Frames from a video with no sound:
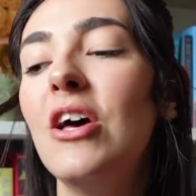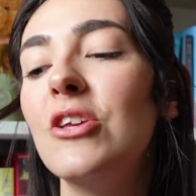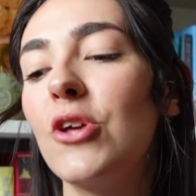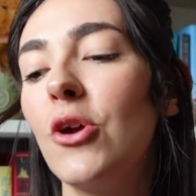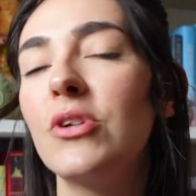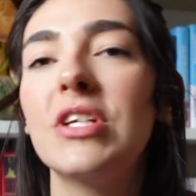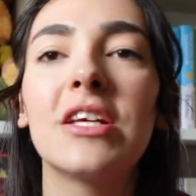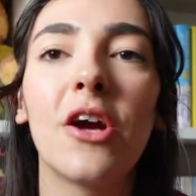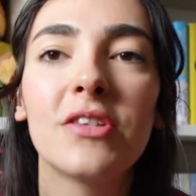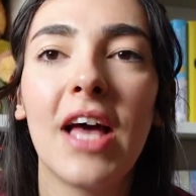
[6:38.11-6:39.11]
So she
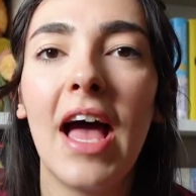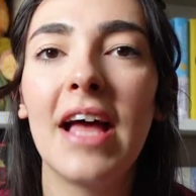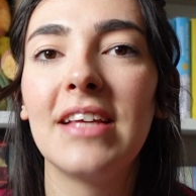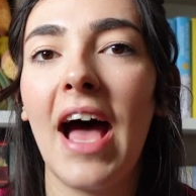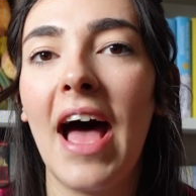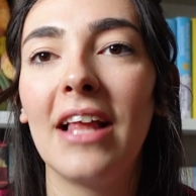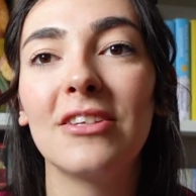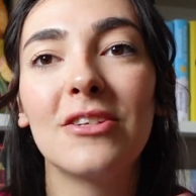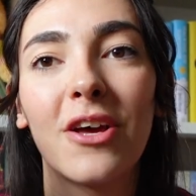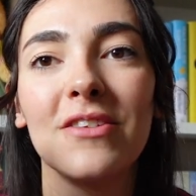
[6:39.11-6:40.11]
goes ahead
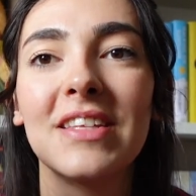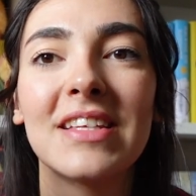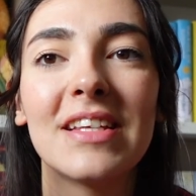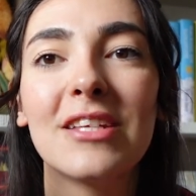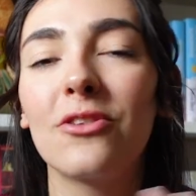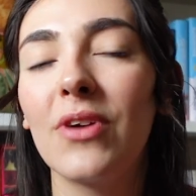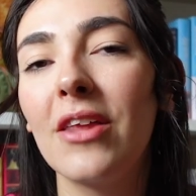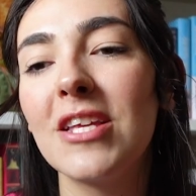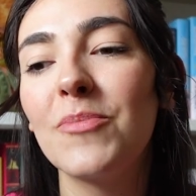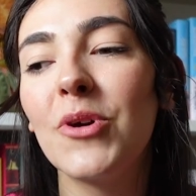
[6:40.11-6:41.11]
and does this list
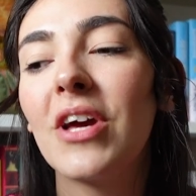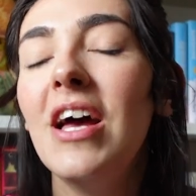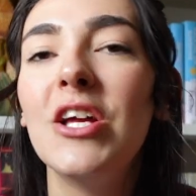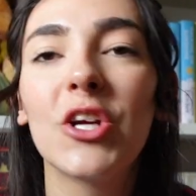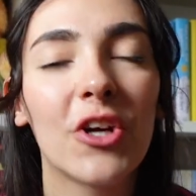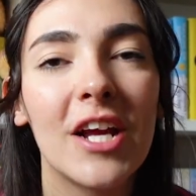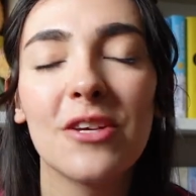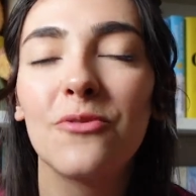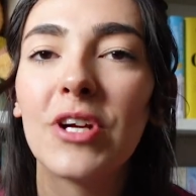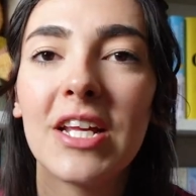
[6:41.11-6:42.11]
throughout this book, creates
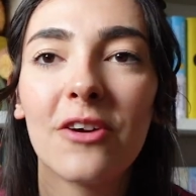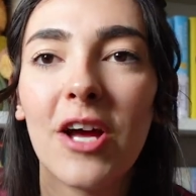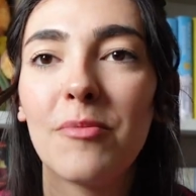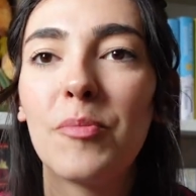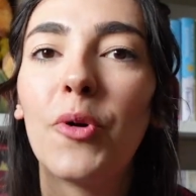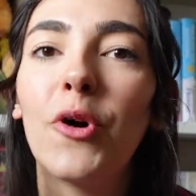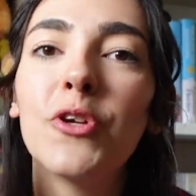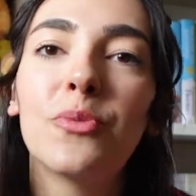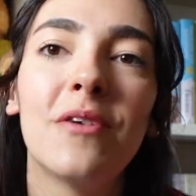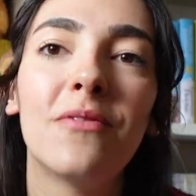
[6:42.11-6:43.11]
a really incredible
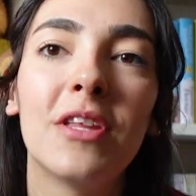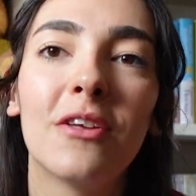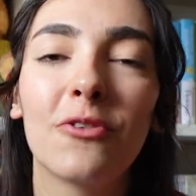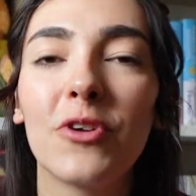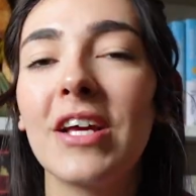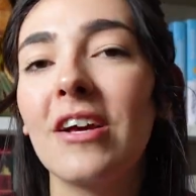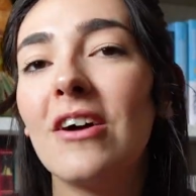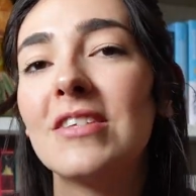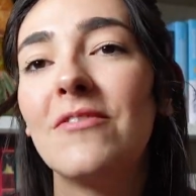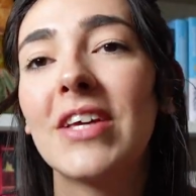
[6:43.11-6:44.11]
bond with the three
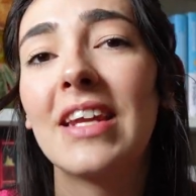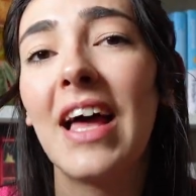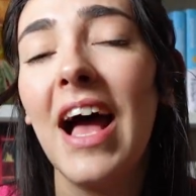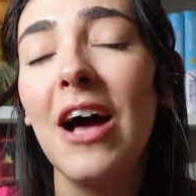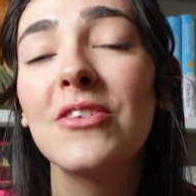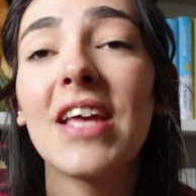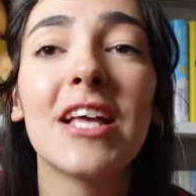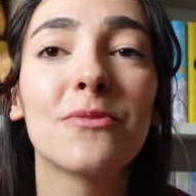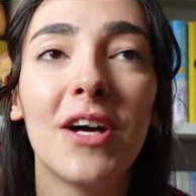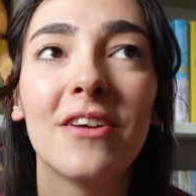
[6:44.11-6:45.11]
girls living in the house,
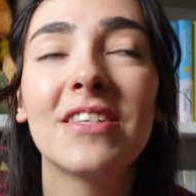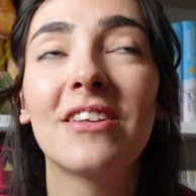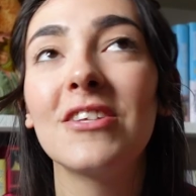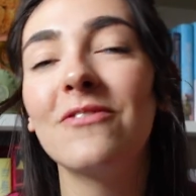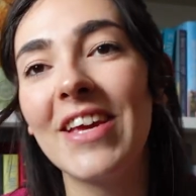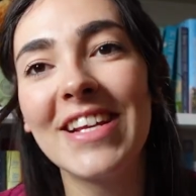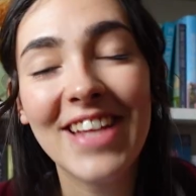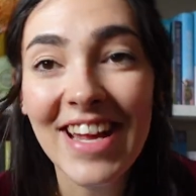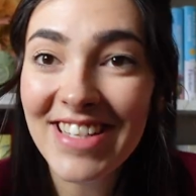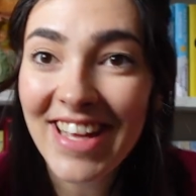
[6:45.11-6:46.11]
as well as starts fake
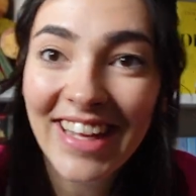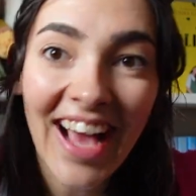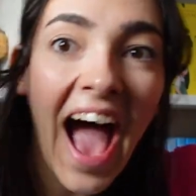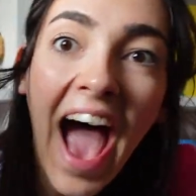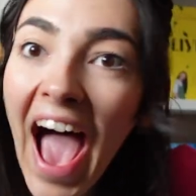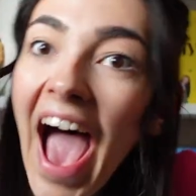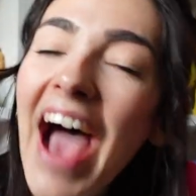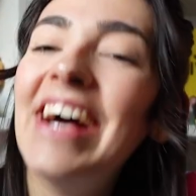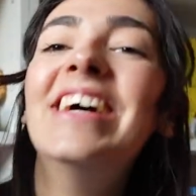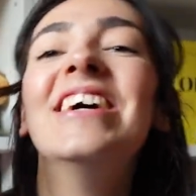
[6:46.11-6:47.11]
dating
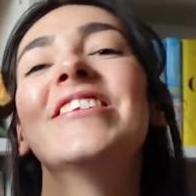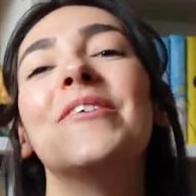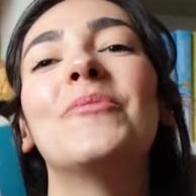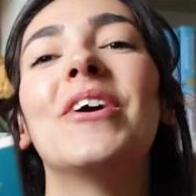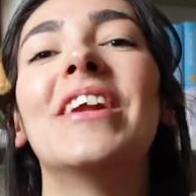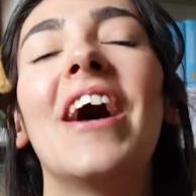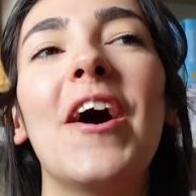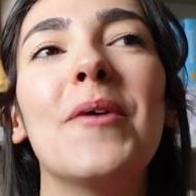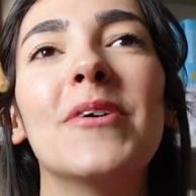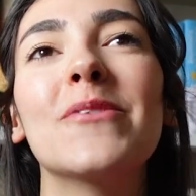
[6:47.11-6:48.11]
someone
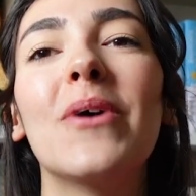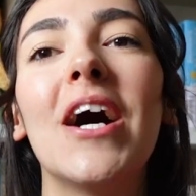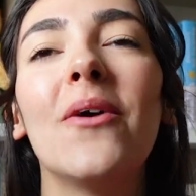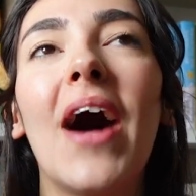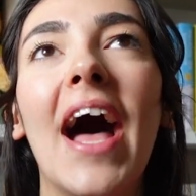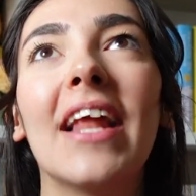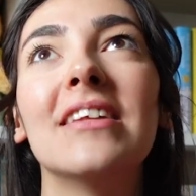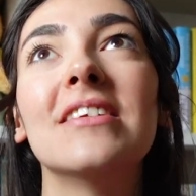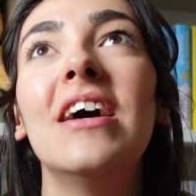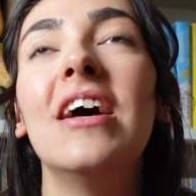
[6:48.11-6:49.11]
as well,
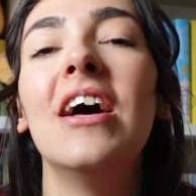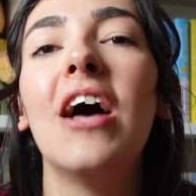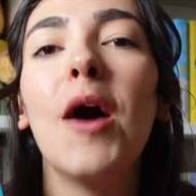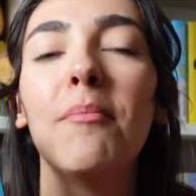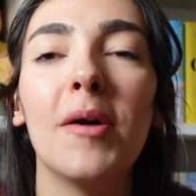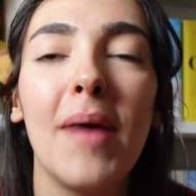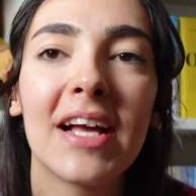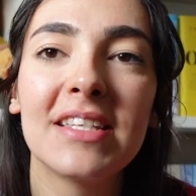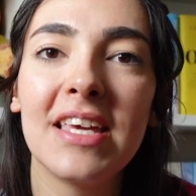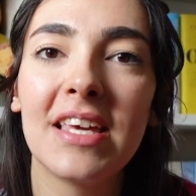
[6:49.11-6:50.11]
and a
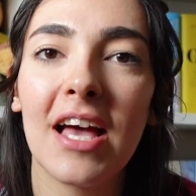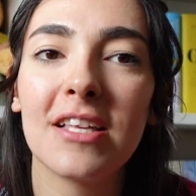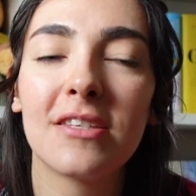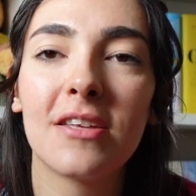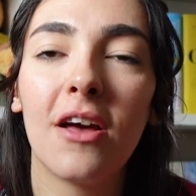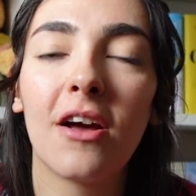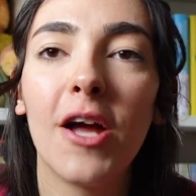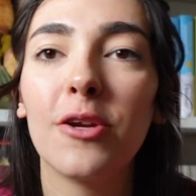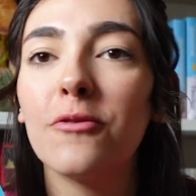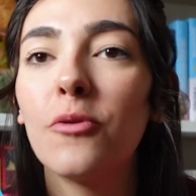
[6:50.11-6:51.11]
magazine gets
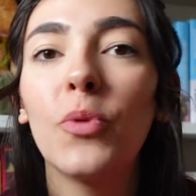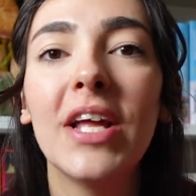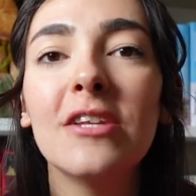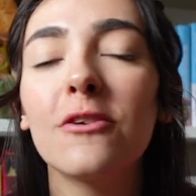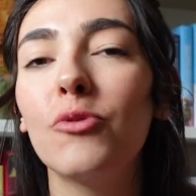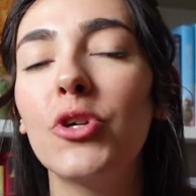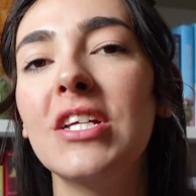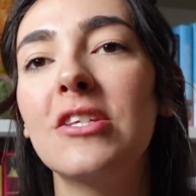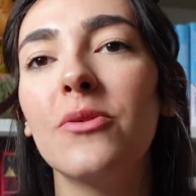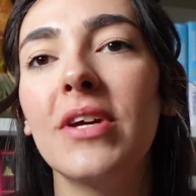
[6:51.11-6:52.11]
kind of wind of what
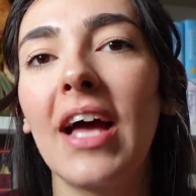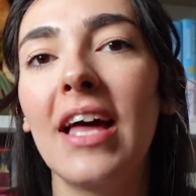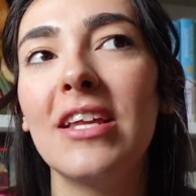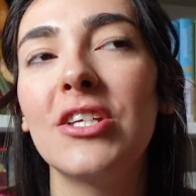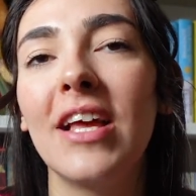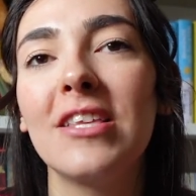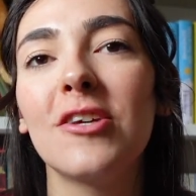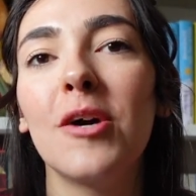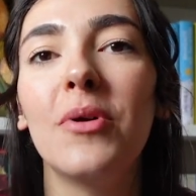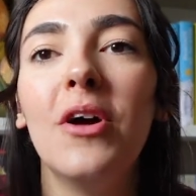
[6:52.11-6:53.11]
she's doing, and then she ends
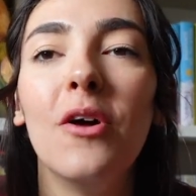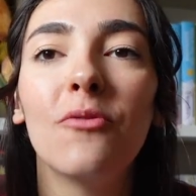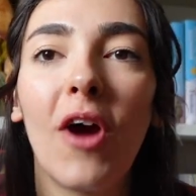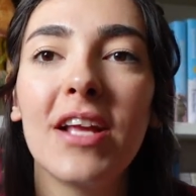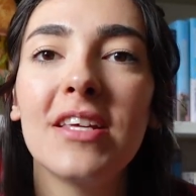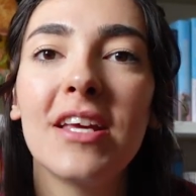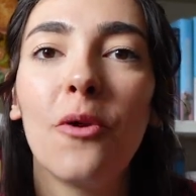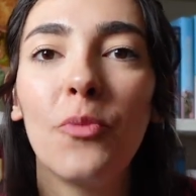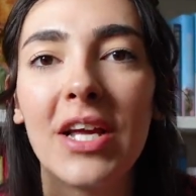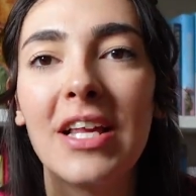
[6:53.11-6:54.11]
up writing
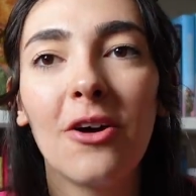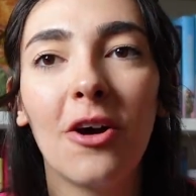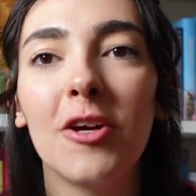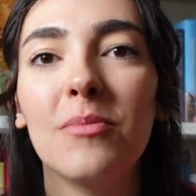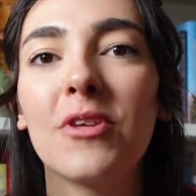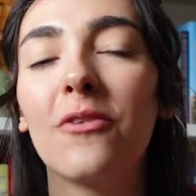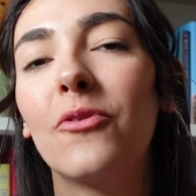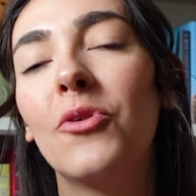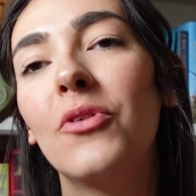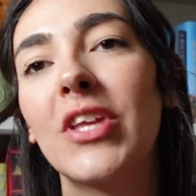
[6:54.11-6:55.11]
weekly columns
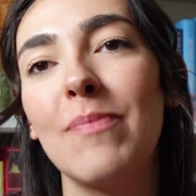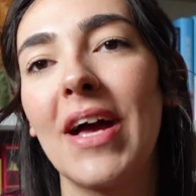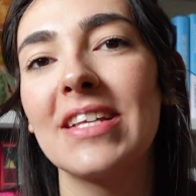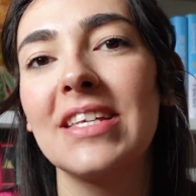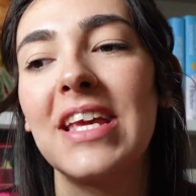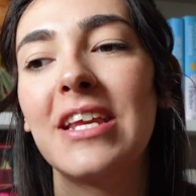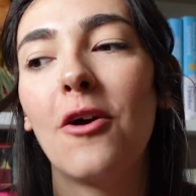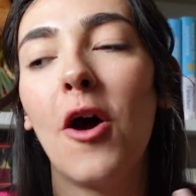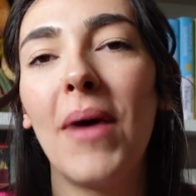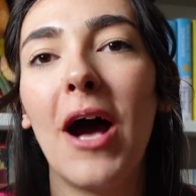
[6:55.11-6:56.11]
for this magazine
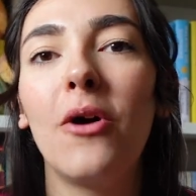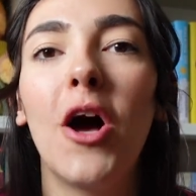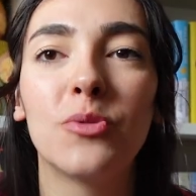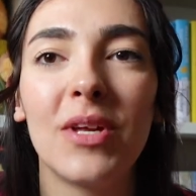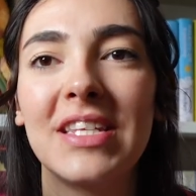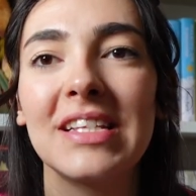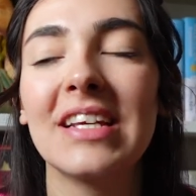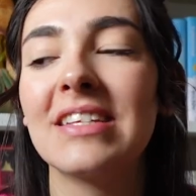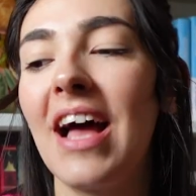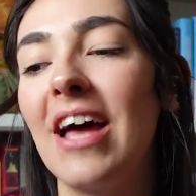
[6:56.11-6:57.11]
about her 20s
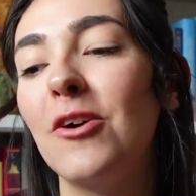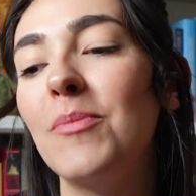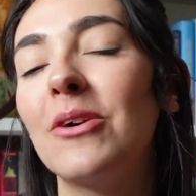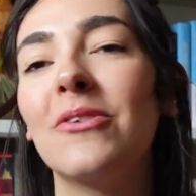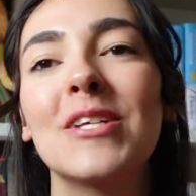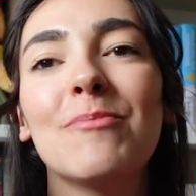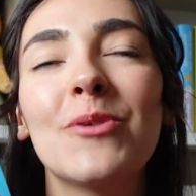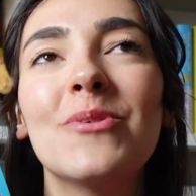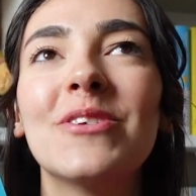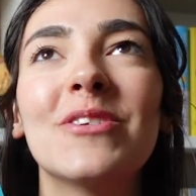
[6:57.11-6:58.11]
list. And oh my god, this
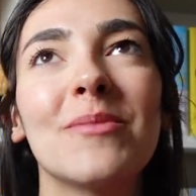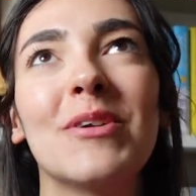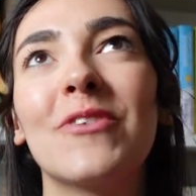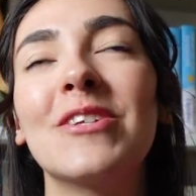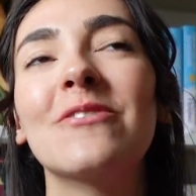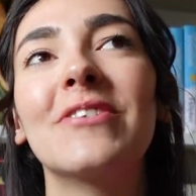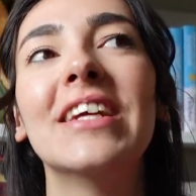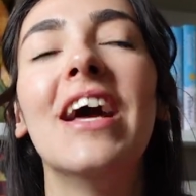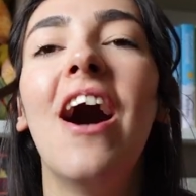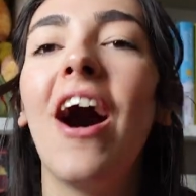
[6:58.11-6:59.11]
book was just so much fun to read.